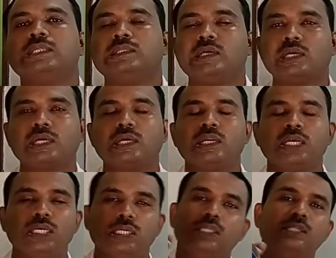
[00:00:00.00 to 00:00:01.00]
the
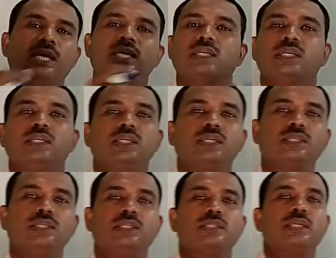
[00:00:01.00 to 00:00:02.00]
current in that
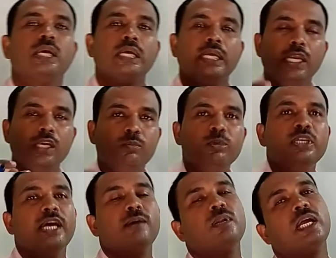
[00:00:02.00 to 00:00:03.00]
conductors it
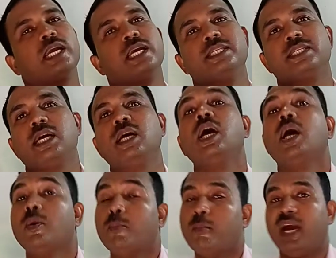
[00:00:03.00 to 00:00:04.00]
behave like as a
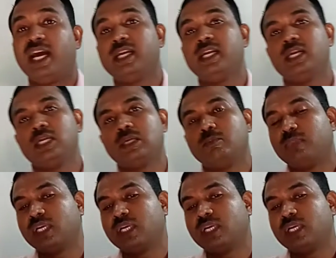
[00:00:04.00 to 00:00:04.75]
magnet,